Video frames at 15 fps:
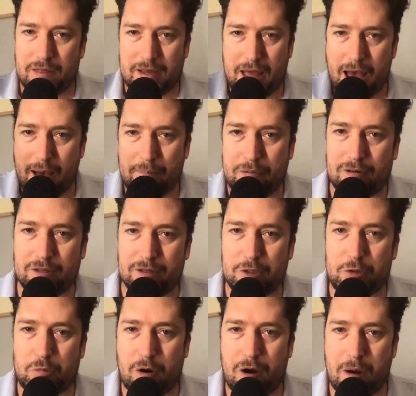The Capitol
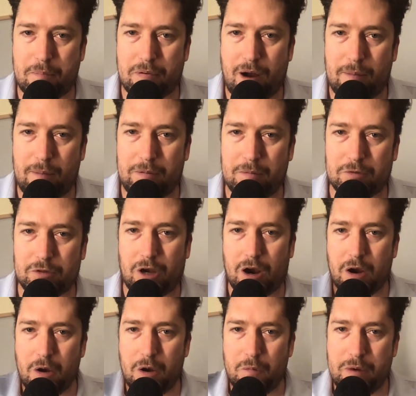is where our problems
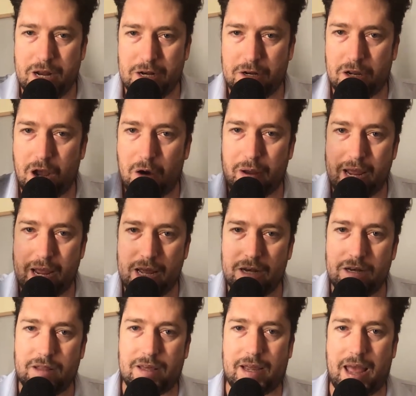are. We need to go
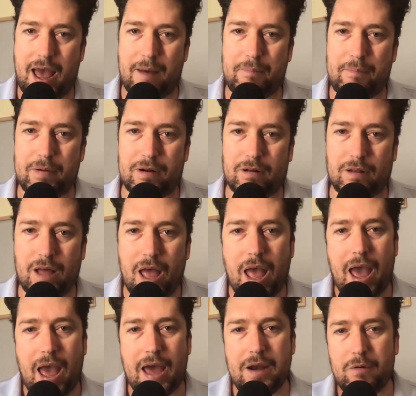into the Capitol.
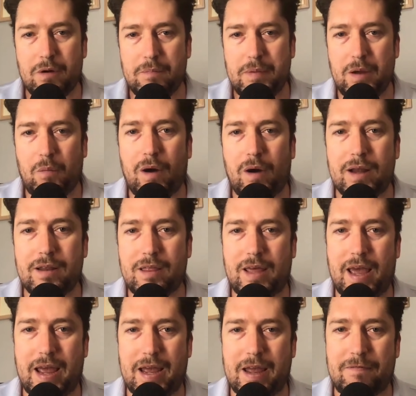And it would be one
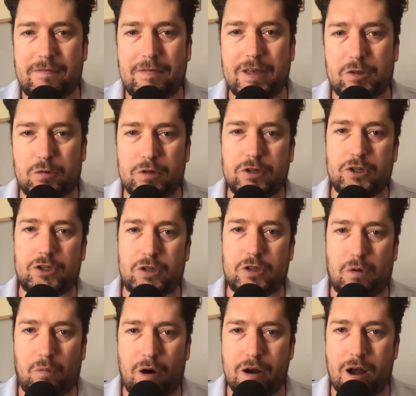thing if this were
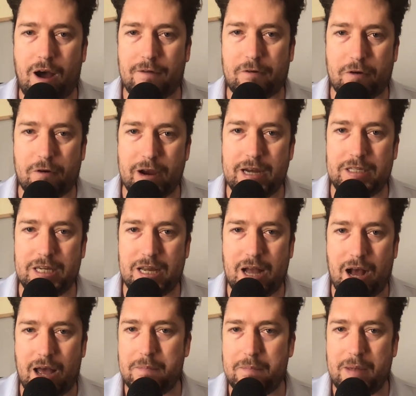just a one-off crazy
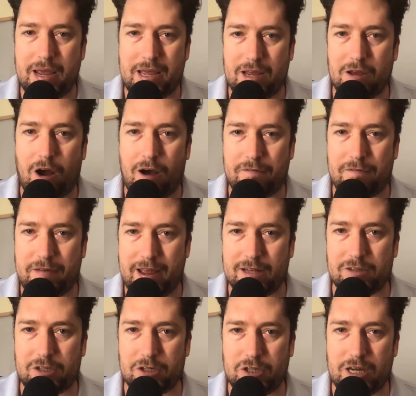guy making an
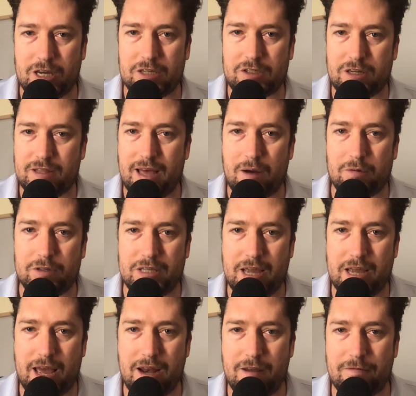offhand suggestion that was
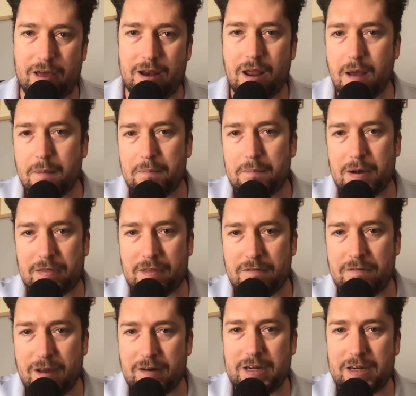the end of it. But
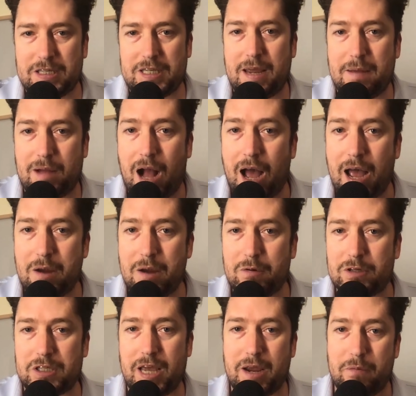the very same guy who
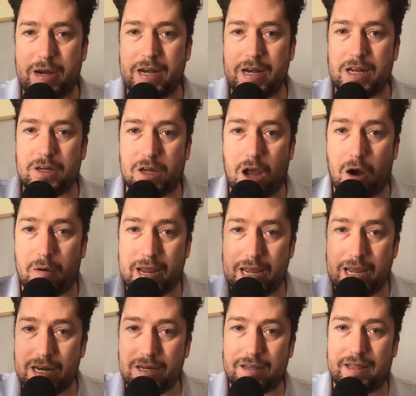was saying we need to go
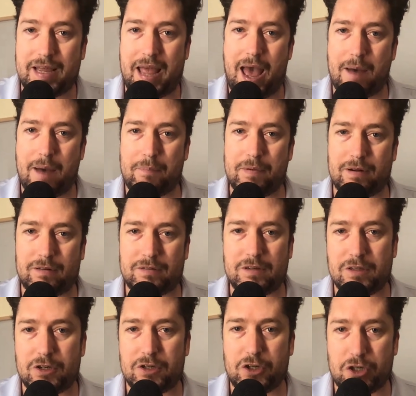into the Capitol,
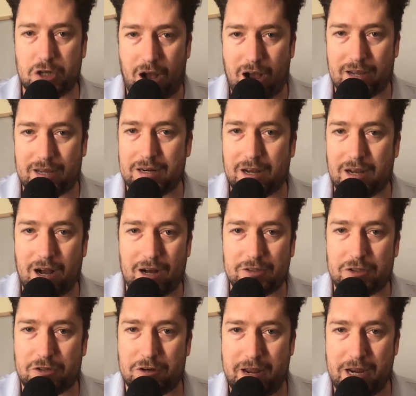to the shock and
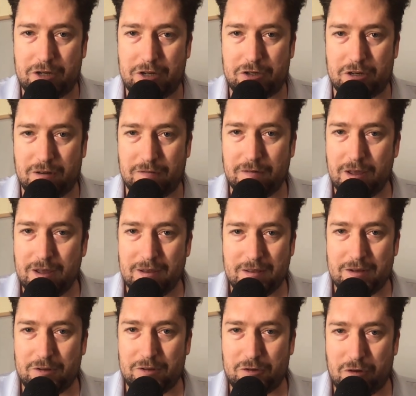consternation of
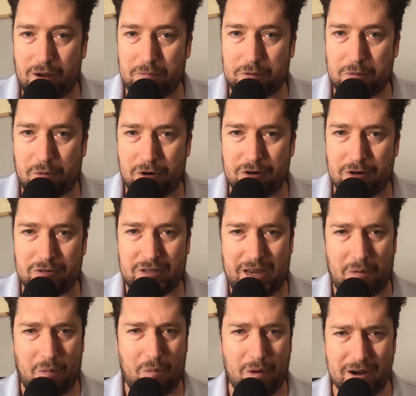these Trump supporters,
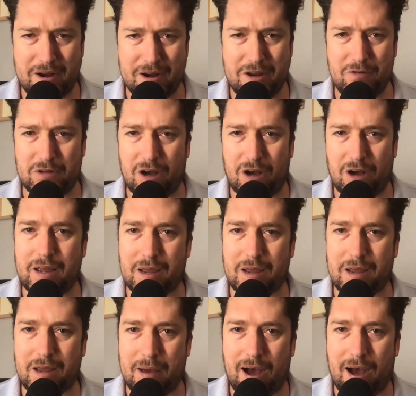like, what are you
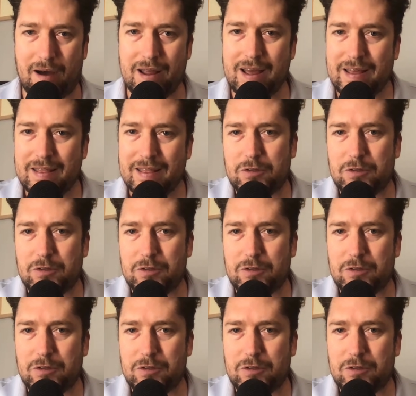talking about?